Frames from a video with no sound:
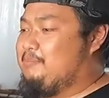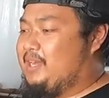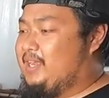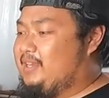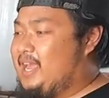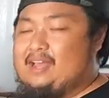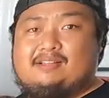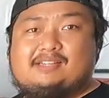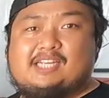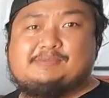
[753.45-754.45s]
But yeah,
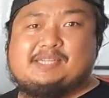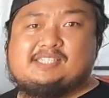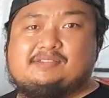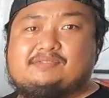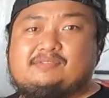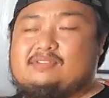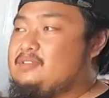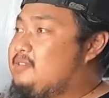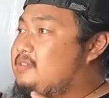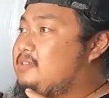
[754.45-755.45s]
expensive.
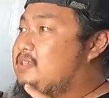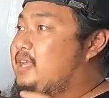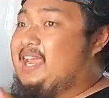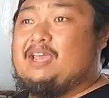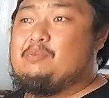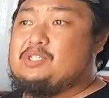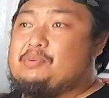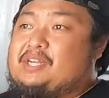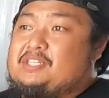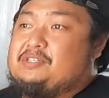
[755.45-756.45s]
And with
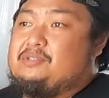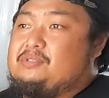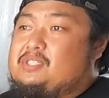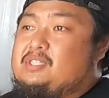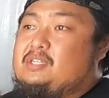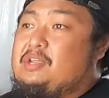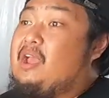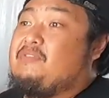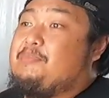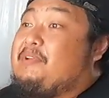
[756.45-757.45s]
22s,
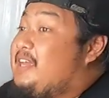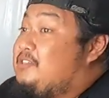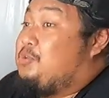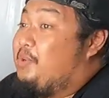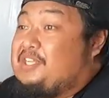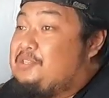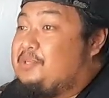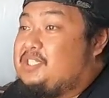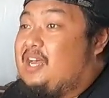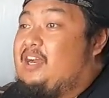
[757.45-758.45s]
you have to get
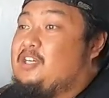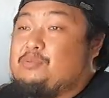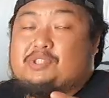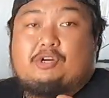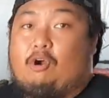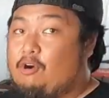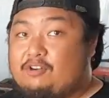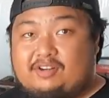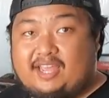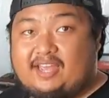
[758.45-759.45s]
22-inch tires, which are
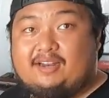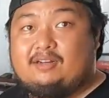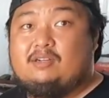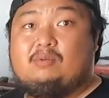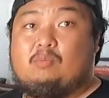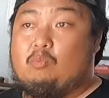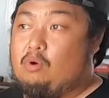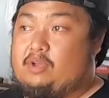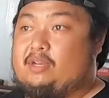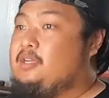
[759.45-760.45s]
harder to get.
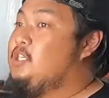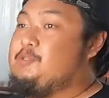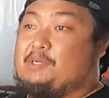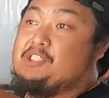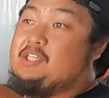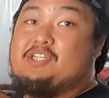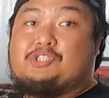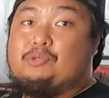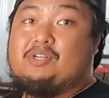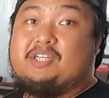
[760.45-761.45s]
One, especially in
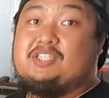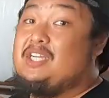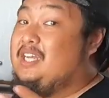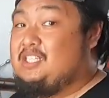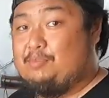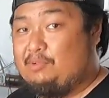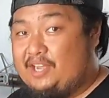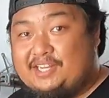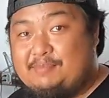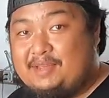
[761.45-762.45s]
a shortage,
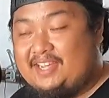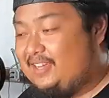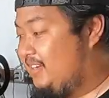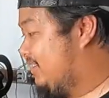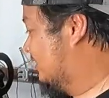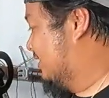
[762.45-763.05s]
supply and demand.